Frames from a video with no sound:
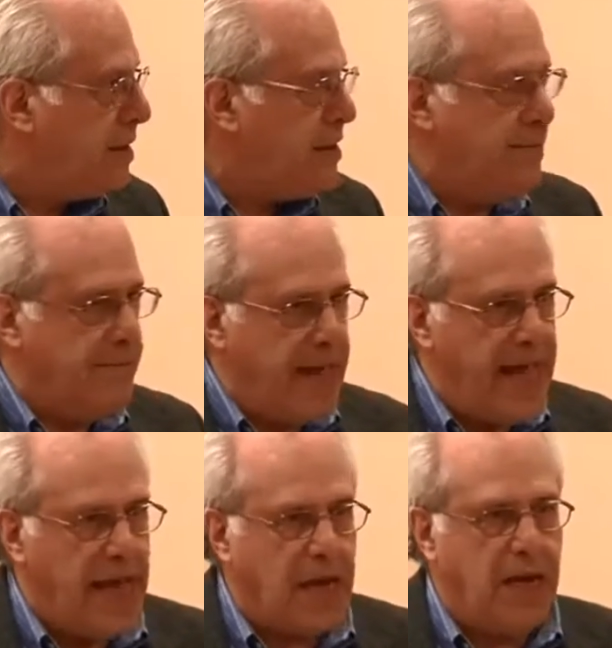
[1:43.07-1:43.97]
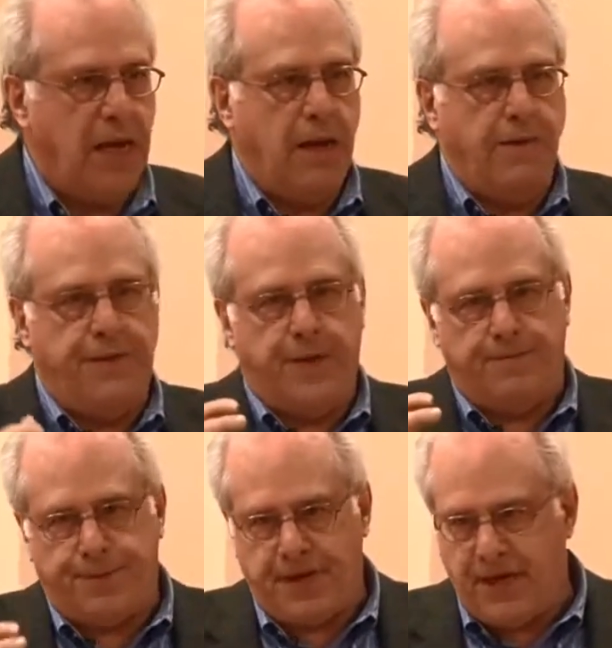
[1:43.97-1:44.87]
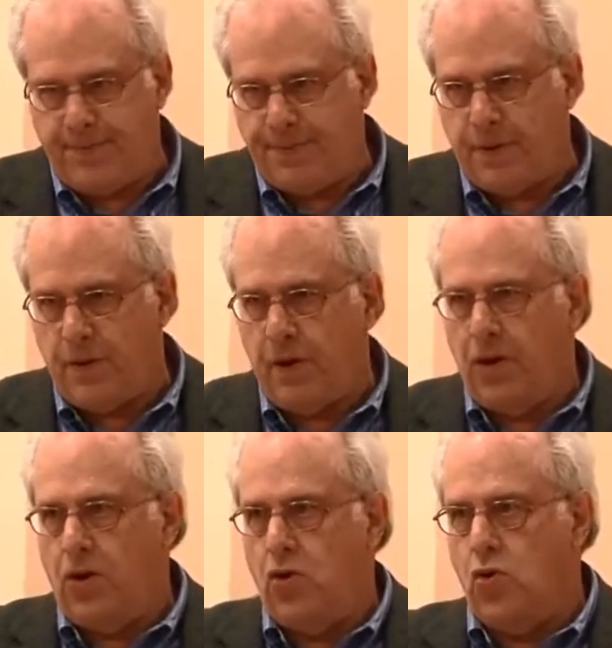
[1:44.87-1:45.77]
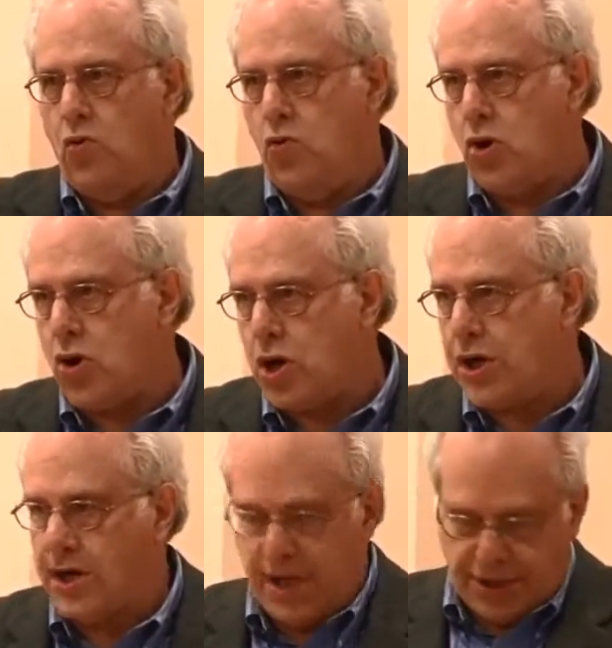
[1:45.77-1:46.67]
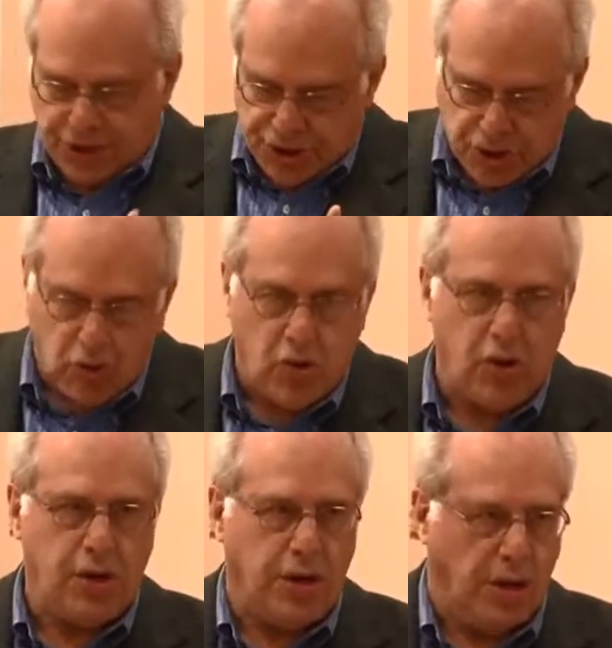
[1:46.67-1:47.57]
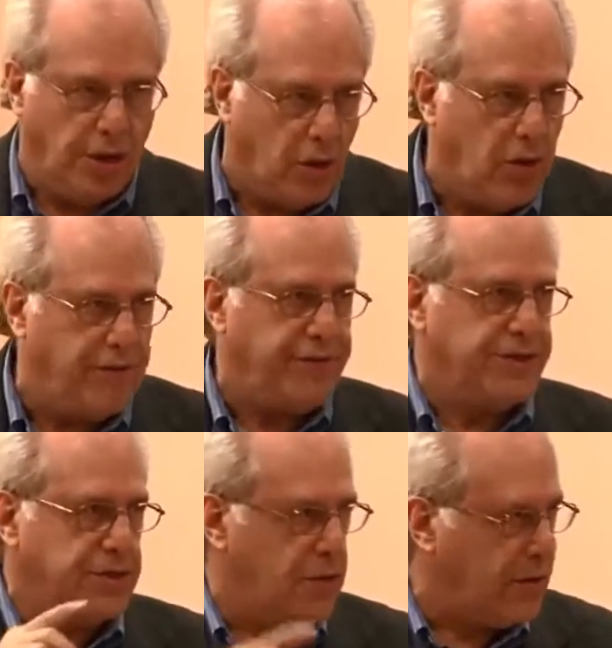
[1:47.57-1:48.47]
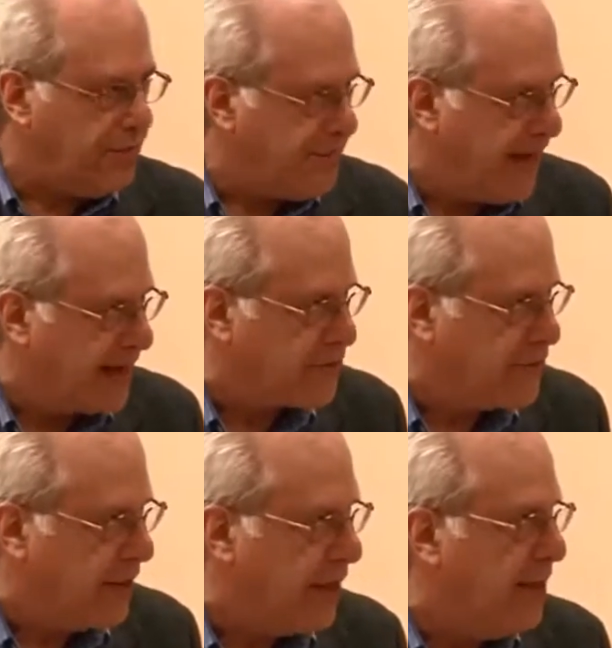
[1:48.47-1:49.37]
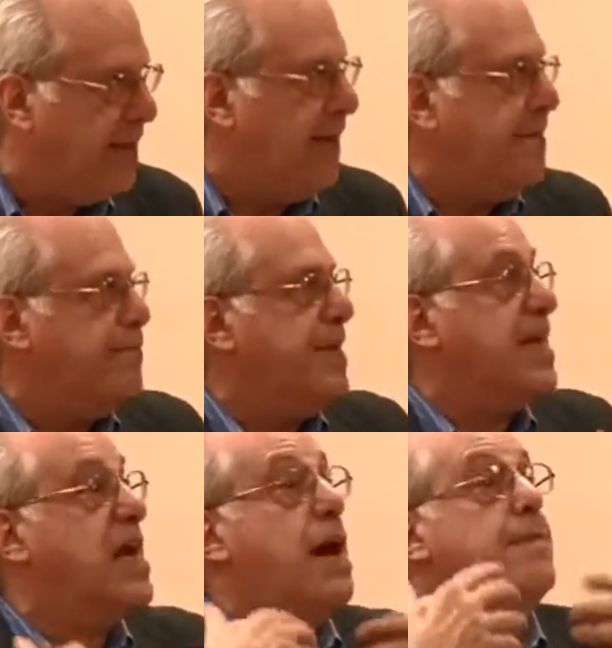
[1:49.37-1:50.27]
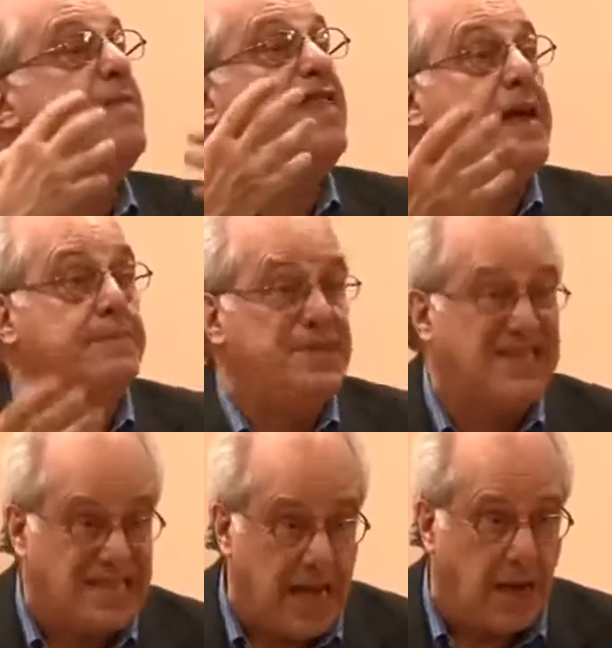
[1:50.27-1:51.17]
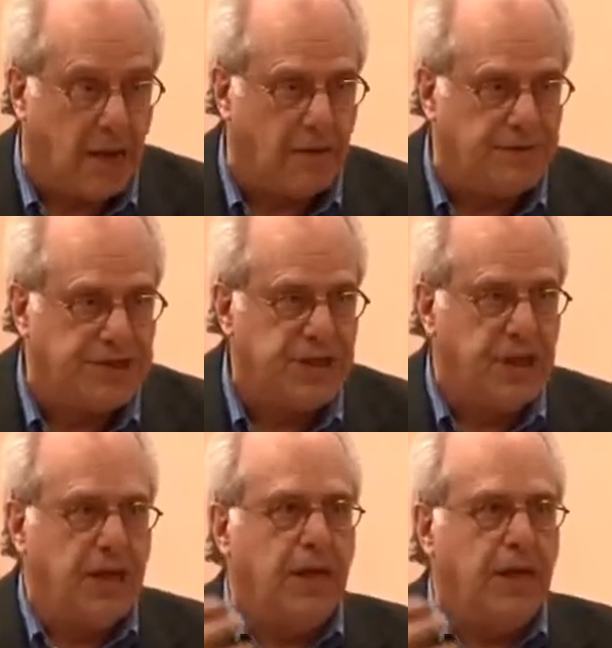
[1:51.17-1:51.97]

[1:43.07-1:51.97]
You make the people who work in a store, an office, or a factory become themselves